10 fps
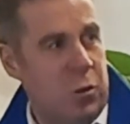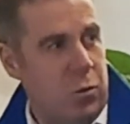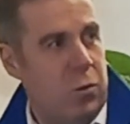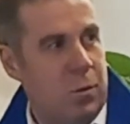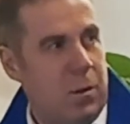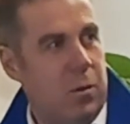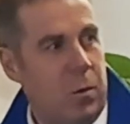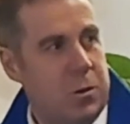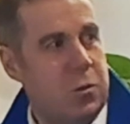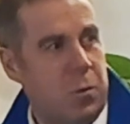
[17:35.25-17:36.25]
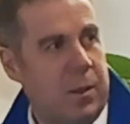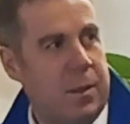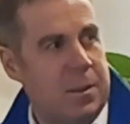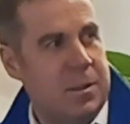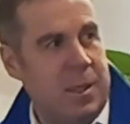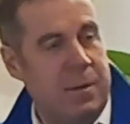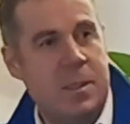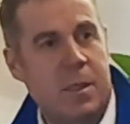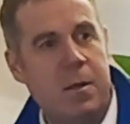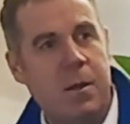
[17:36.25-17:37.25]
two dog washers working in
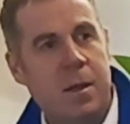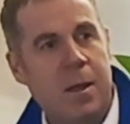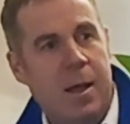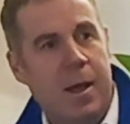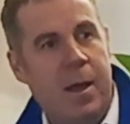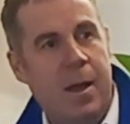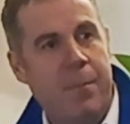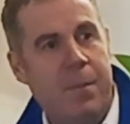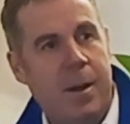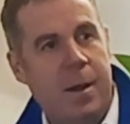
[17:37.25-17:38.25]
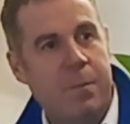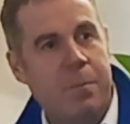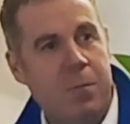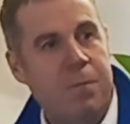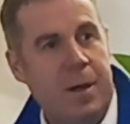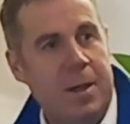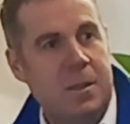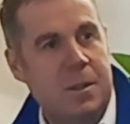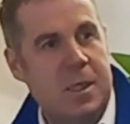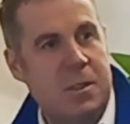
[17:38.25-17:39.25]
series there, and it proved
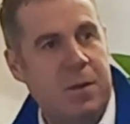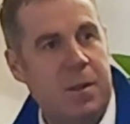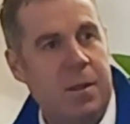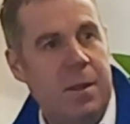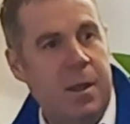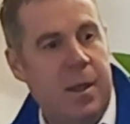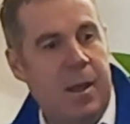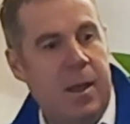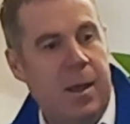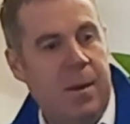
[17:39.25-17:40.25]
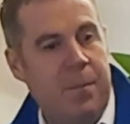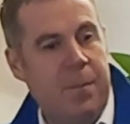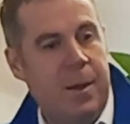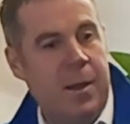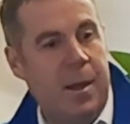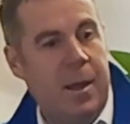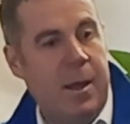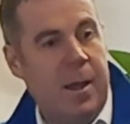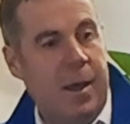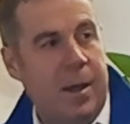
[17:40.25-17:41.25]
very successful. And
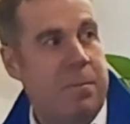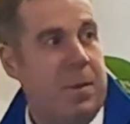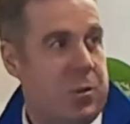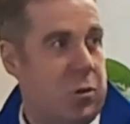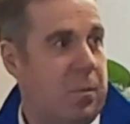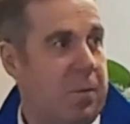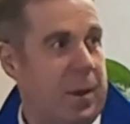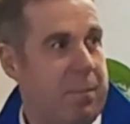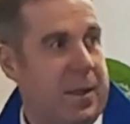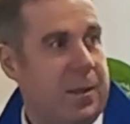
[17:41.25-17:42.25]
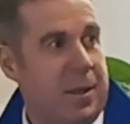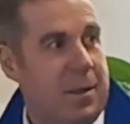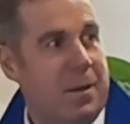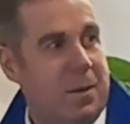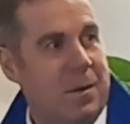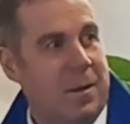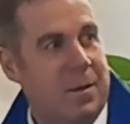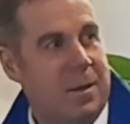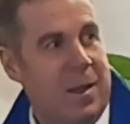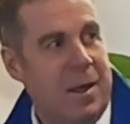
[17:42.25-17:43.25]
it'd be the job if that pit tank
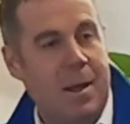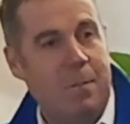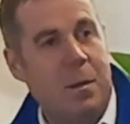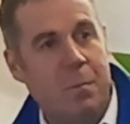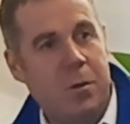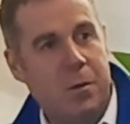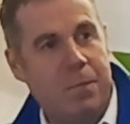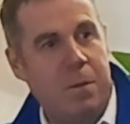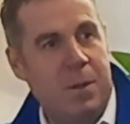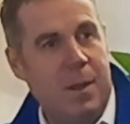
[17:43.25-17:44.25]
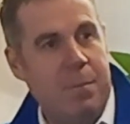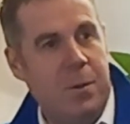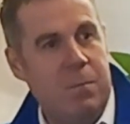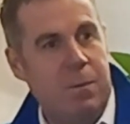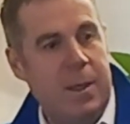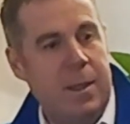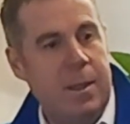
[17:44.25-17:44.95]
hadn't been productive up to that point,